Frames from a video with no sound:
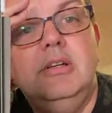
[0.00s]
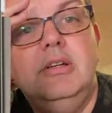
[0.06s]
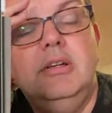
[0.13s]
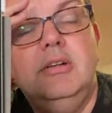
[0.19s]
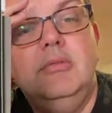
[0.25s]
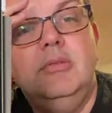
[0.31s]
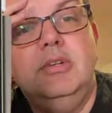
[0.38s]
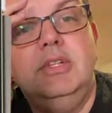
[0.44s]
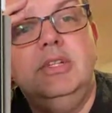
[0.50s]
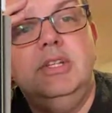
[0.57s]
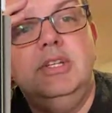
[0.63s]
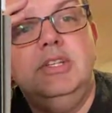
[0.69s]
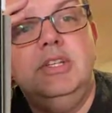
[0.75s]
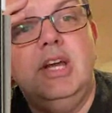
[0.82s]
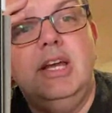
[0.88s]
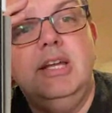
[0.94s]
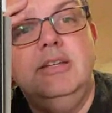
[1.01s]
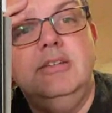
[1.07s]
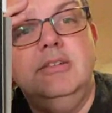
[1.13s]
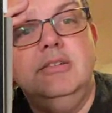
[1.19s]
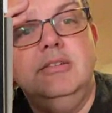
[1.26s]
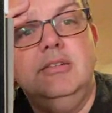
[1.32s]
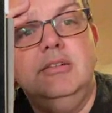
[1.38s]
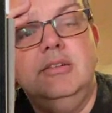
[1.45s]
What did the J
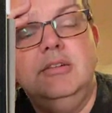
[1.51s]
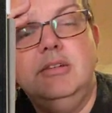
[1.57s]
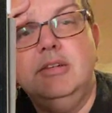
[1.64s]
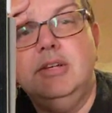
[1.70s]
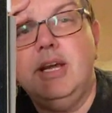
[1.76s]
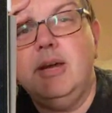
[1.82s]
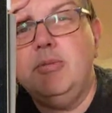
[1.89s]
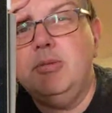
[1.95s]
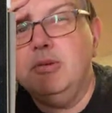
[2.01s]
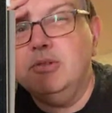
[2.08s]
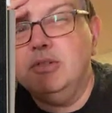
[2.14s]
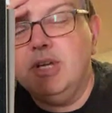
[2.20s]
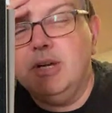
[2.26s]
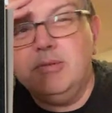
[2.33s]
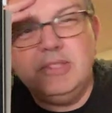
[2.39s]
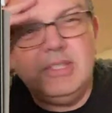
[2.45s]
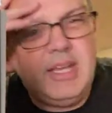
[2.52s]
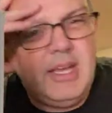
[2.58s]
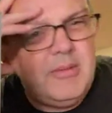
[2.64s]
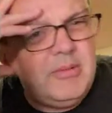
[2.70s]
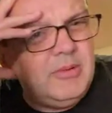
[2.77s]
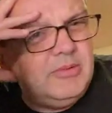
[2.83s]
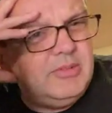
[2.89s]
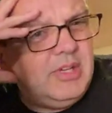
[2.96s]
do? Capital J. Was it
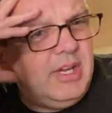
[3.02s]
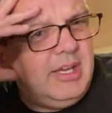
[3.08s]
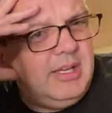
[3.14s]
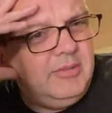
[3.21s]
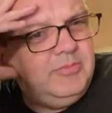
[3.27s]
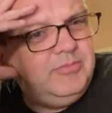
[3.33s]
capital J?